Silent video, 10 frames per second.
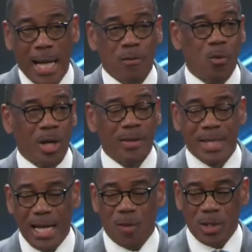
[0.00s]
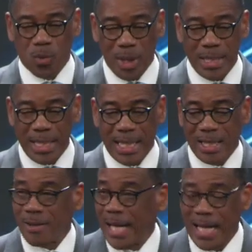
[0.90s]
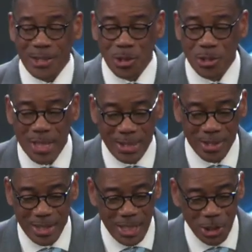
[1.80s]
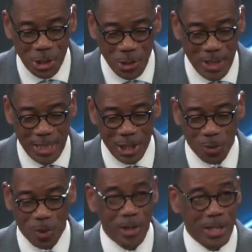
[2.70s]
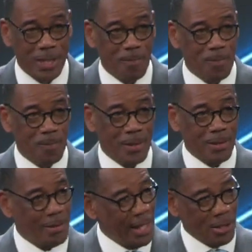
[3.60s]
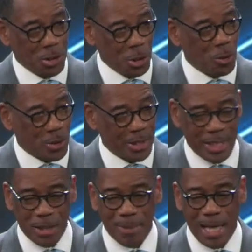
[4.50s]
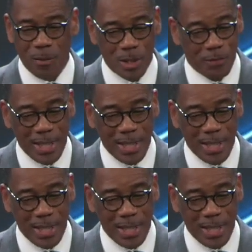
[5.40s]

Everyone there was willing to get their hands dusty and dirty in the work. It shows that Nehemiah was